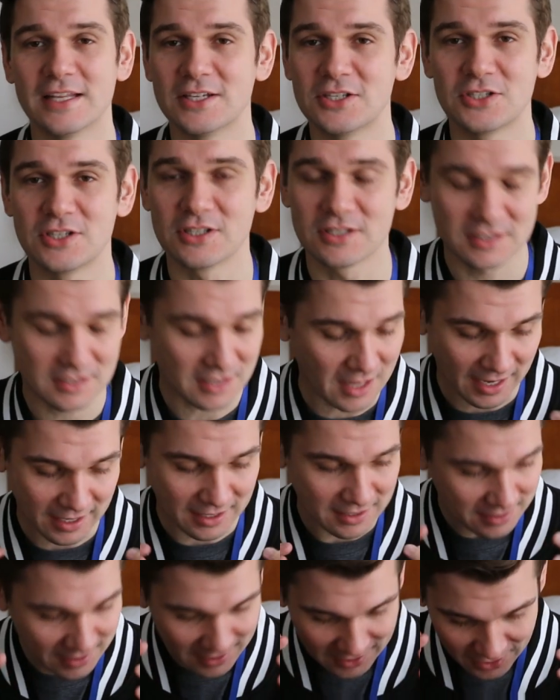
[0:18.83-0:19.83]
it's just
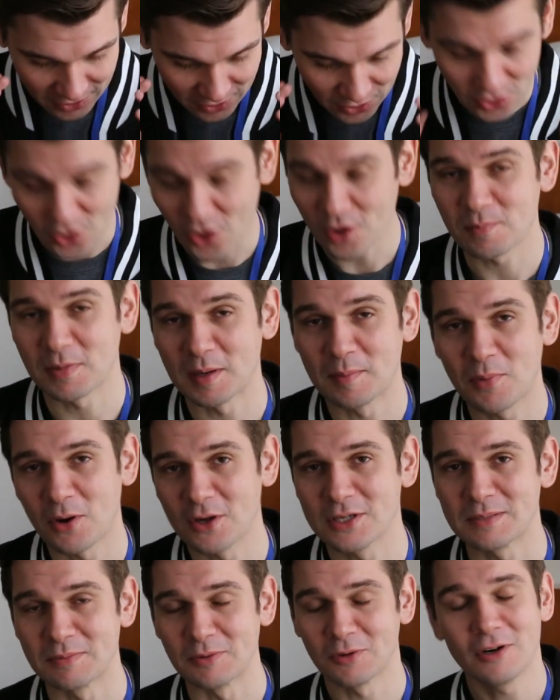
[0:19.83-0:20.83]
like not been
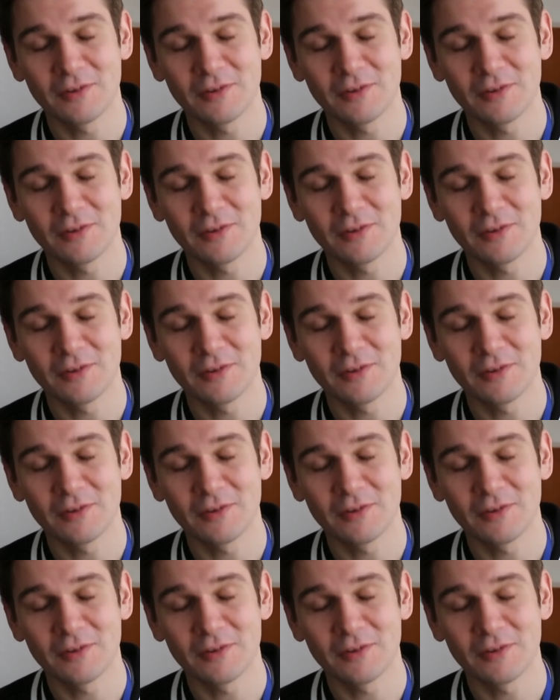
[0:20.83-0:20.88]
possible.